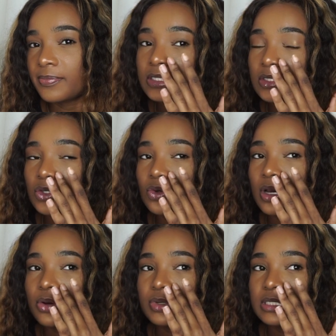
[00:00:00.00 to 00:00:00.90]
So
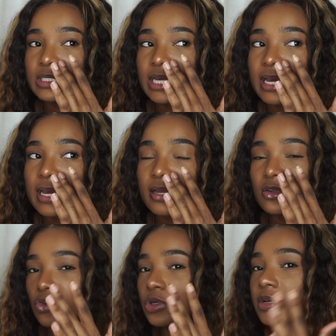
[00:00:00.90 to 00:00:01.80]
I was like,
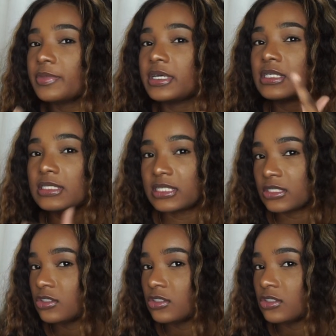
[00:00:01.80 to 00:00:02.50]
no, let me stick